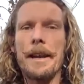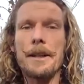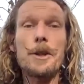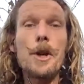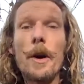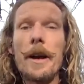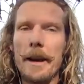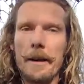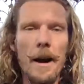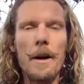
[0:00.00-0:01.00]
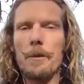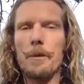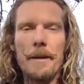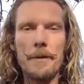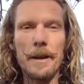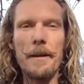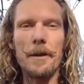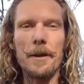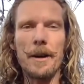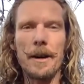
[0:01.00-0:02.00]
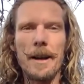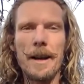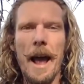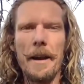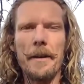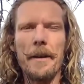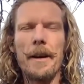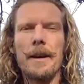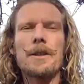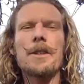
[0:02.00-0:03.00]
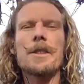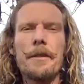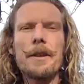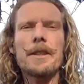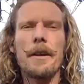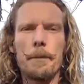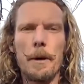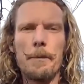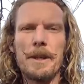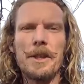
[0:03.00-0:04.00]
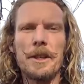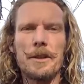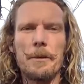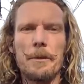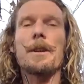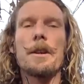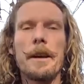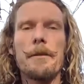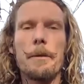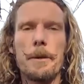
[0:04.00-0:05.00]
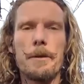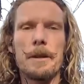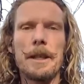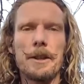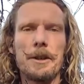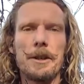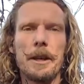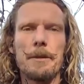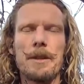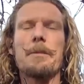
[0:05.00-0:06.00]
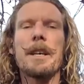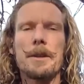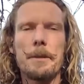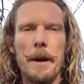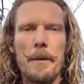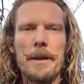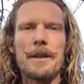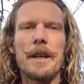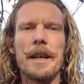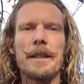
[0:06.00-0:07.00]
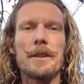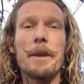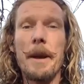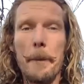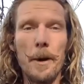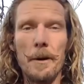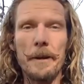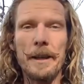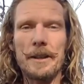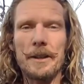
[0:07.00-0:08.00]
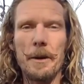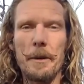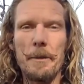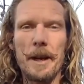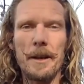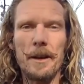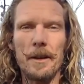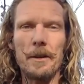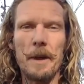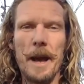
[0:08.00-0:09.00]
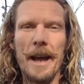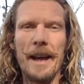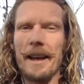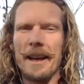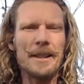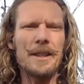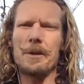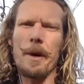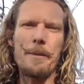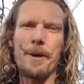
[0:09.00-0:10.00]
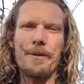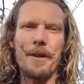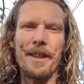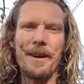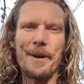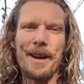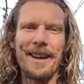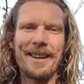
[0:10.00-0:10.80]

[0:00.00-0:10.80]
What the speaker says: enjoying on whatever level. And just give yourself permission to be learning from your relationships, to be experimenting, and to be imperfect as a human being along the way. Yeah. It's just way more fun that way.